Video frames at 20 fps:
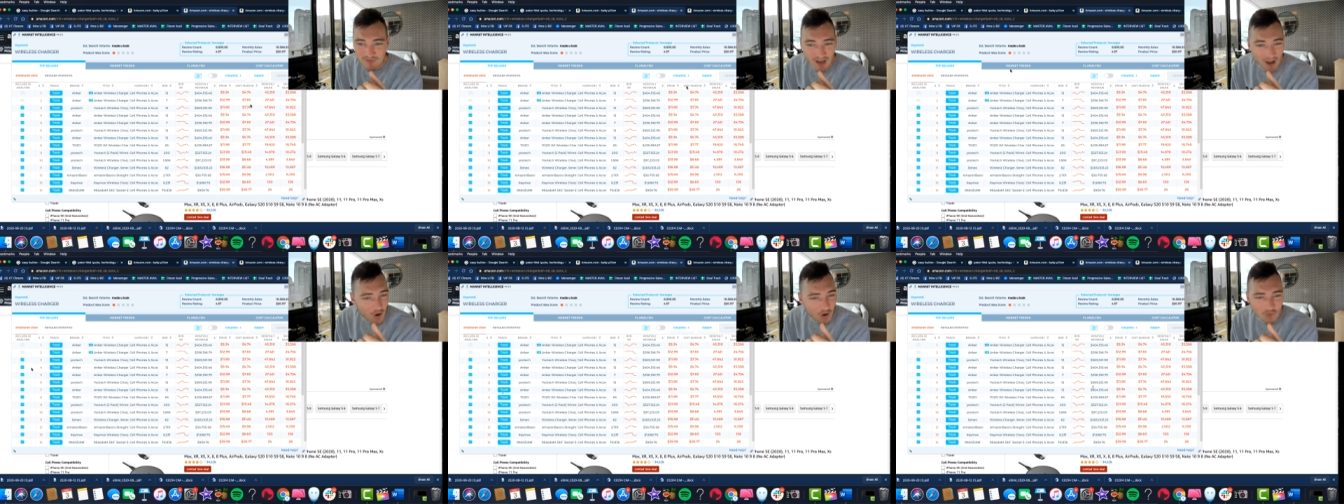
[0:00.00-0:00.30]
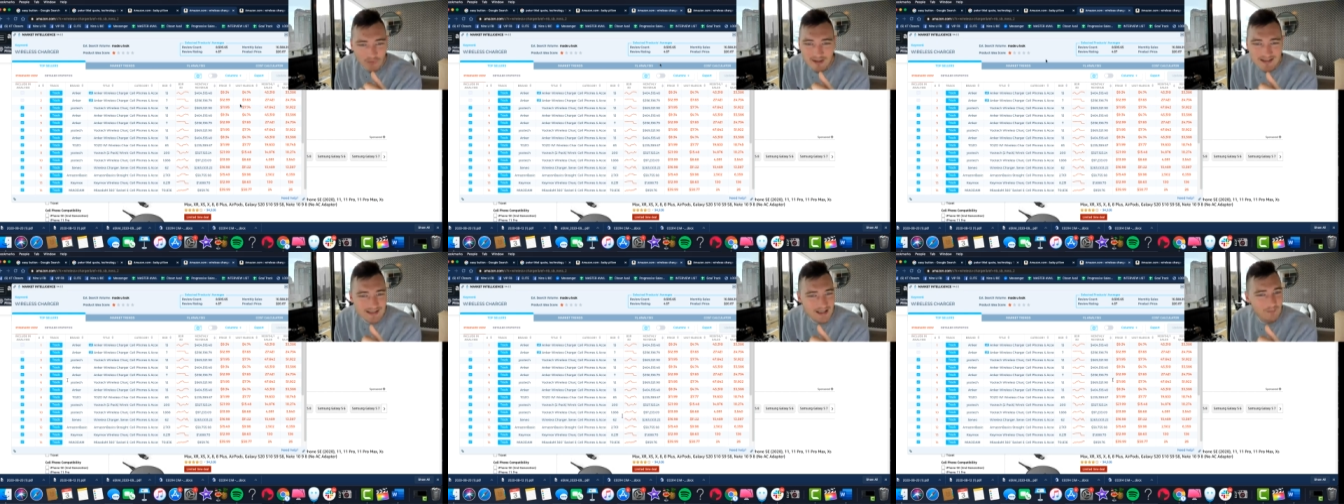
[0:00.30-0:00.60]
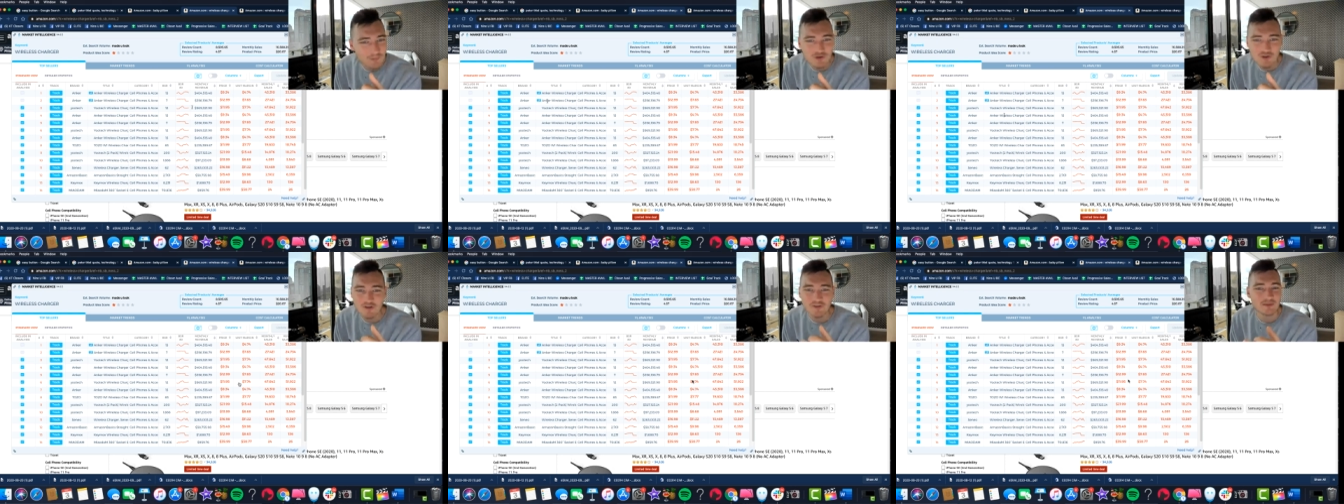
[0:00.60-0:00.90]
All these
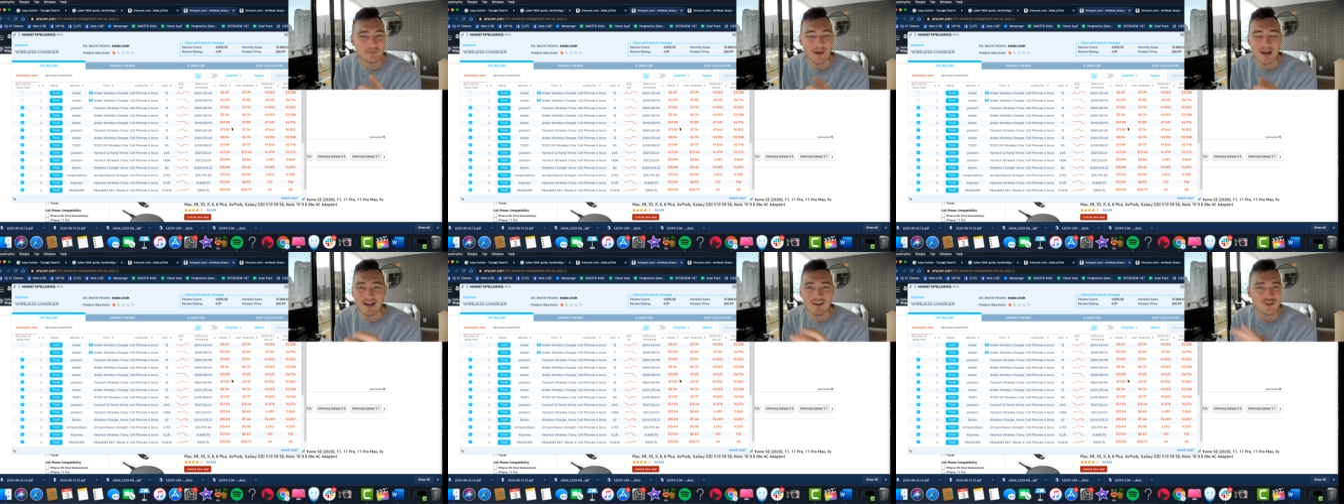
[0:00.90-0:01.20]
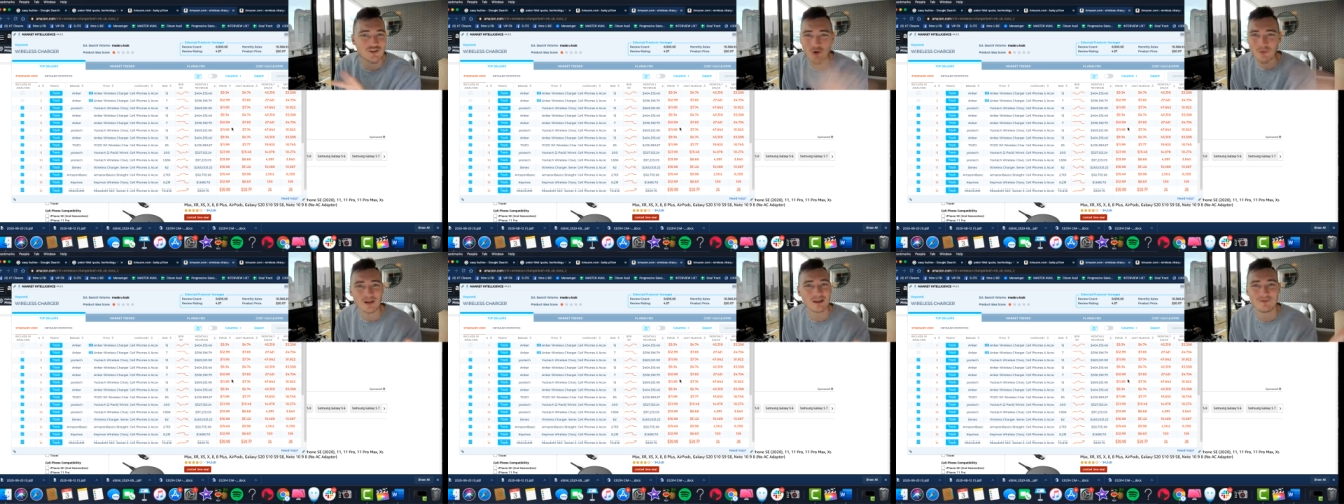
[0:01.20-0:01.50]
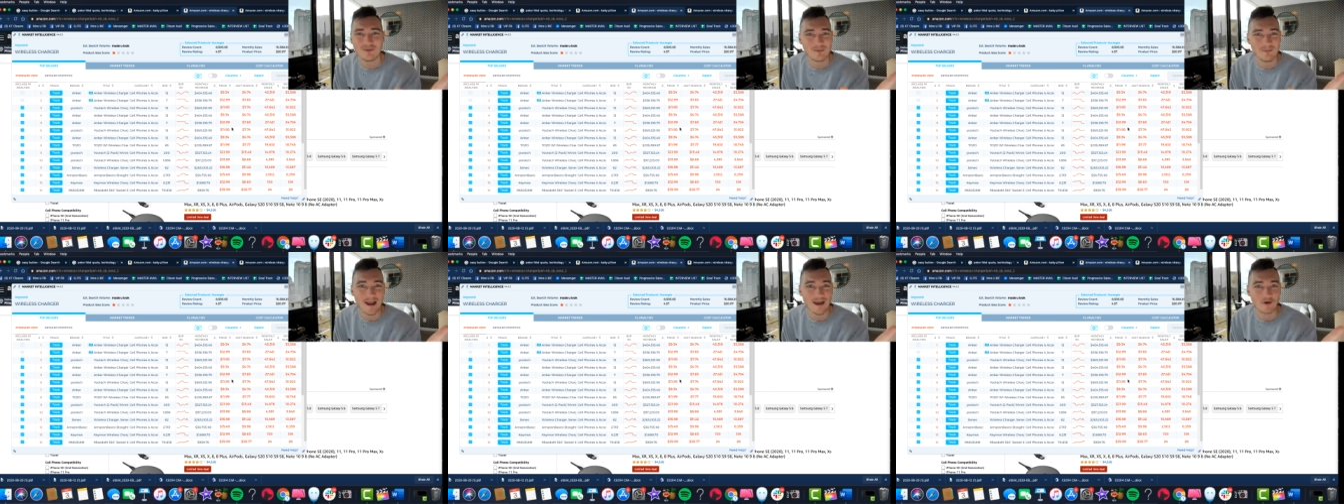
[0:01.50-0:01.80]
numbers on this page don't
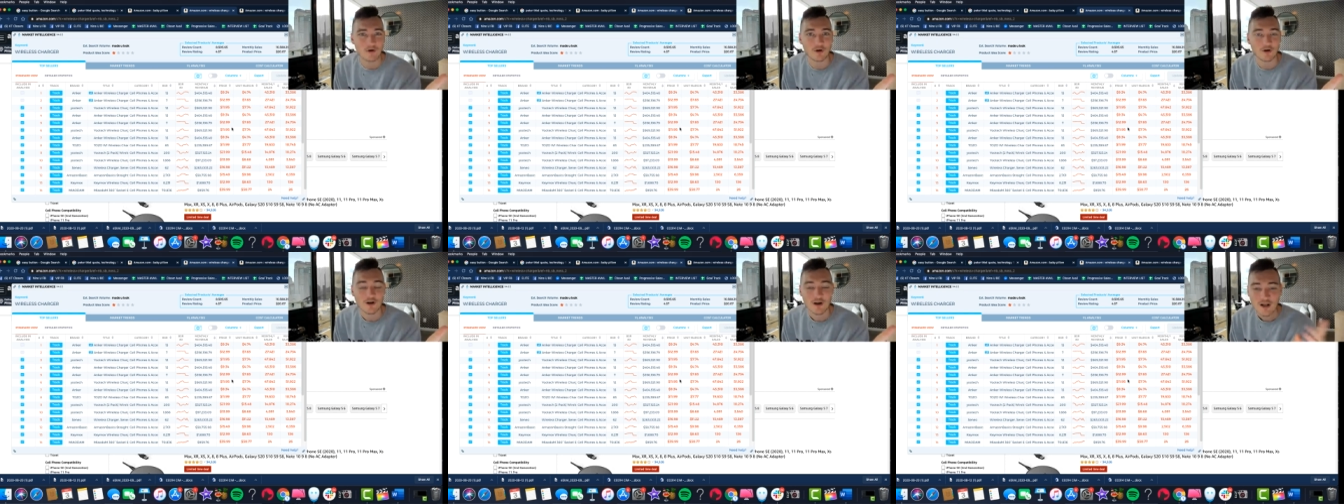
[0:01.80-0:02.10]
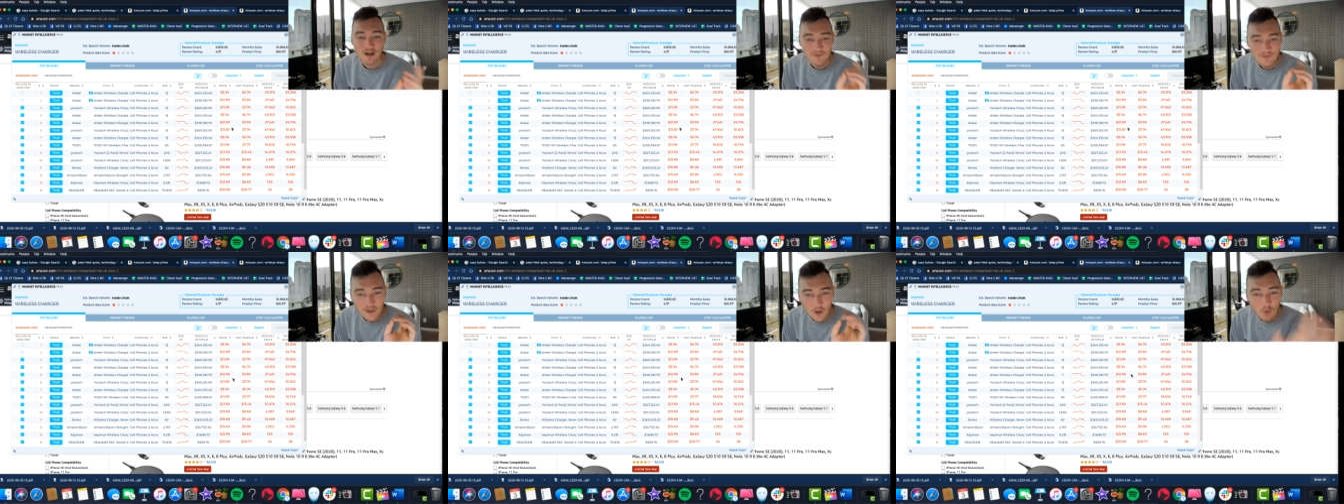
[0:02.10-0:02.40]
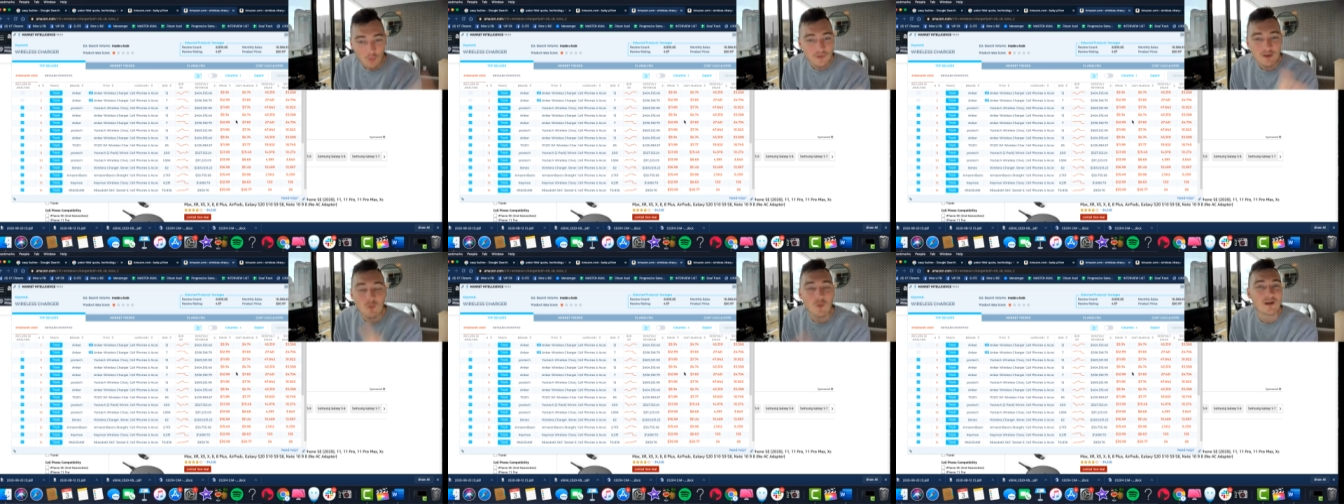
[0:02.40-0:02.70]
even matter. The
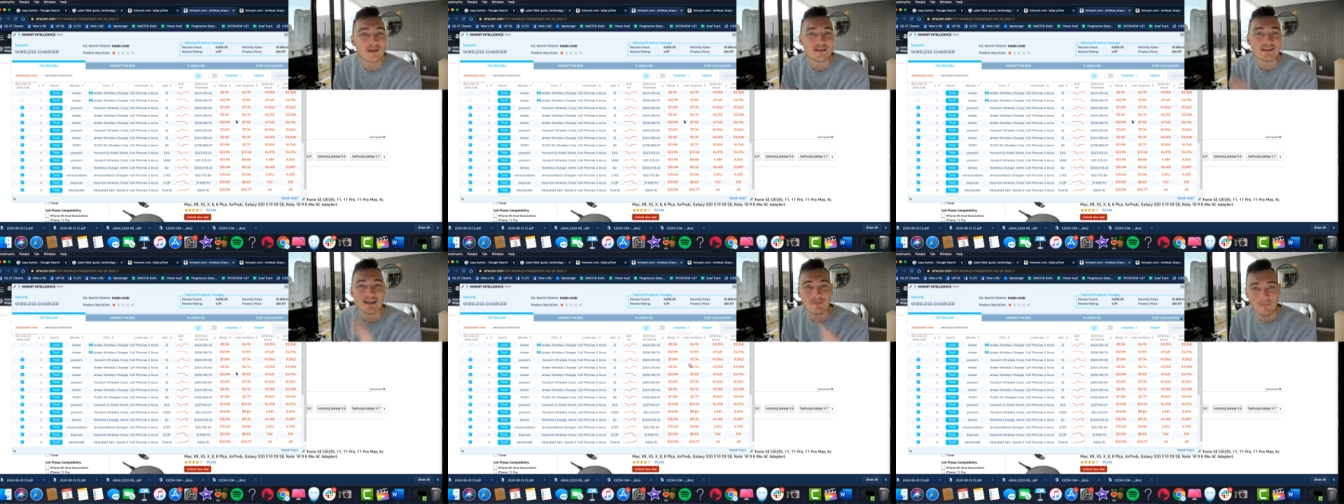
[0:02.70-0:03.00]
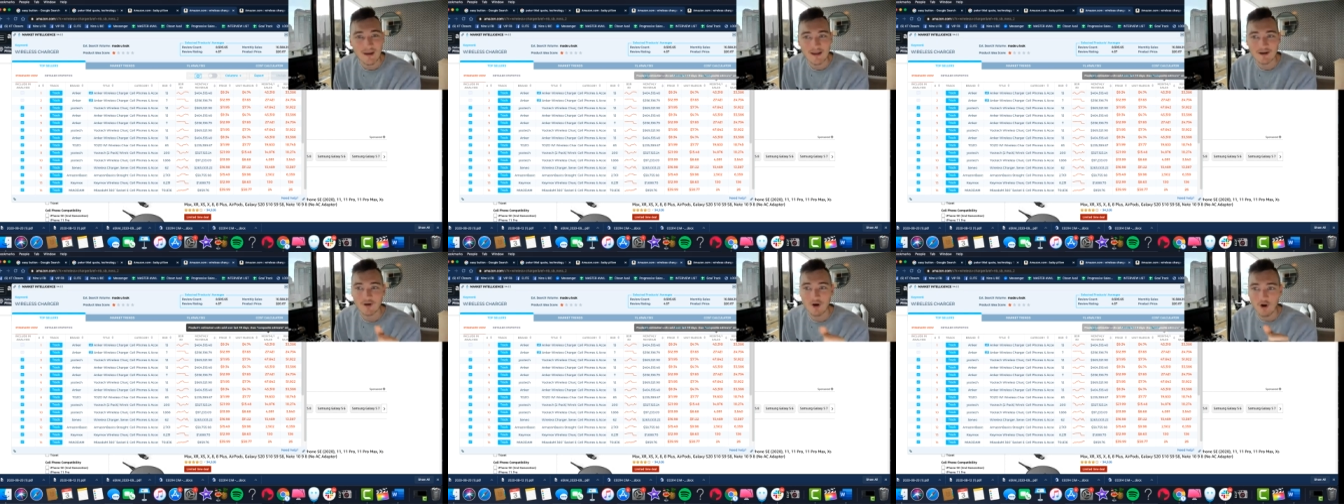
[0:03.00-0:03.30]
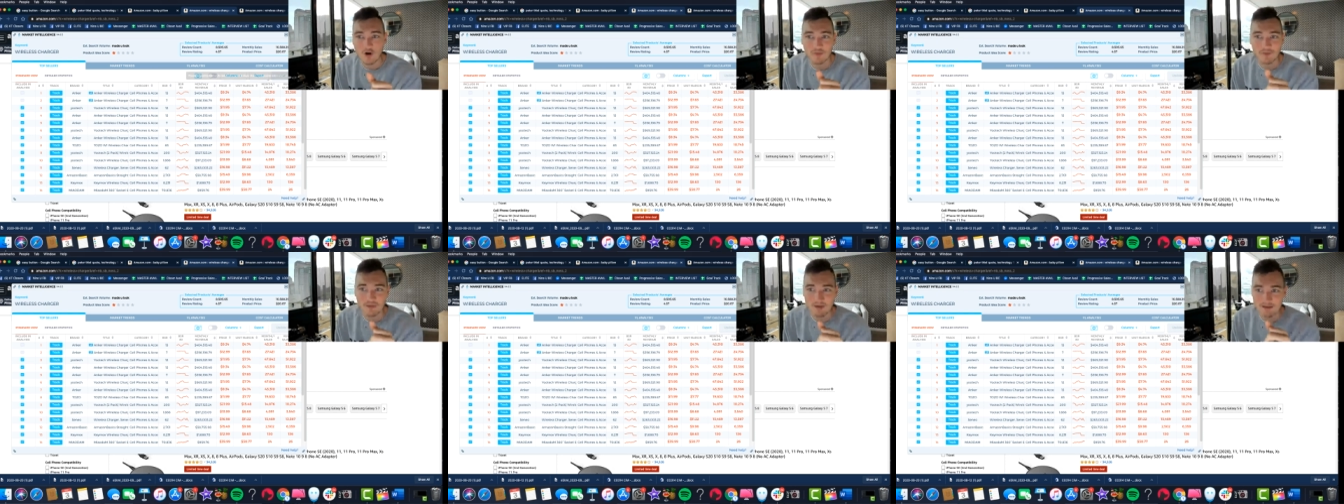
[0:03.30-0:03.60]
only ones that matter
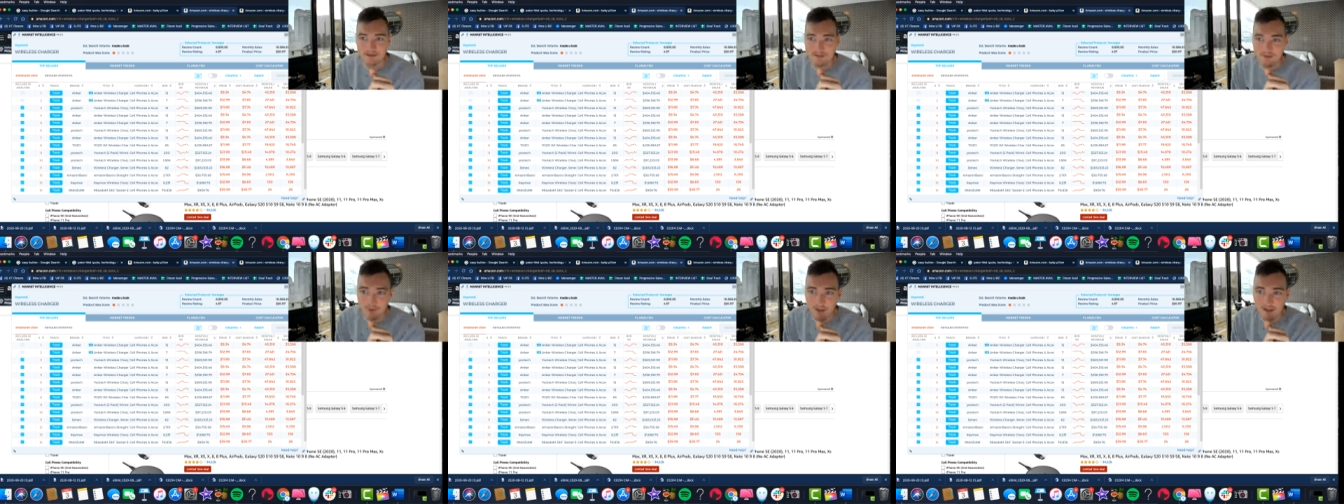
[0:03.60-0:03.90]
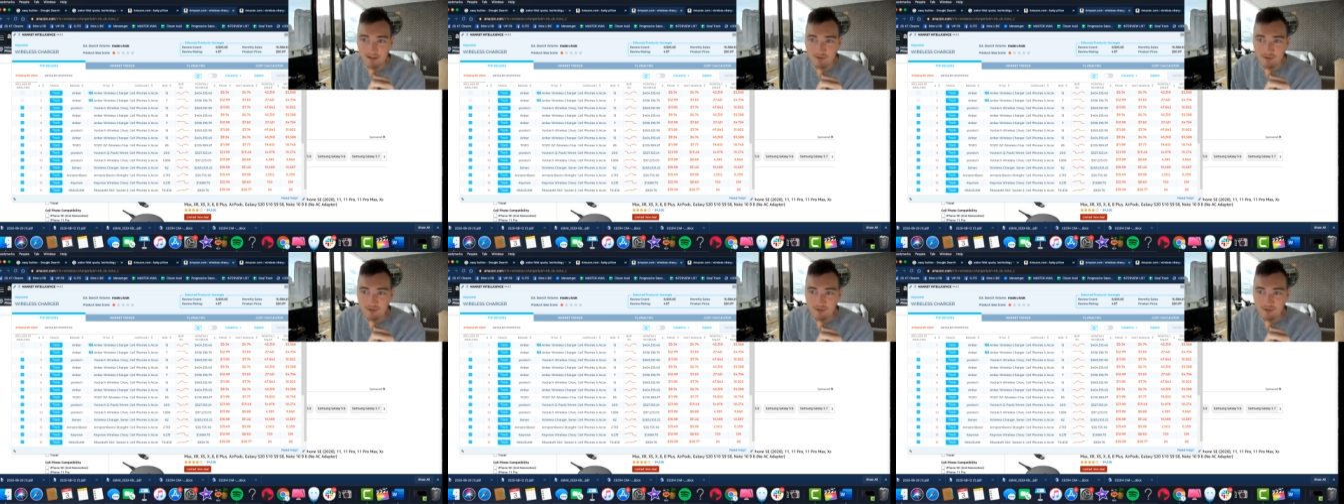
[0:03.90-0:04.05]
are this. Okay, so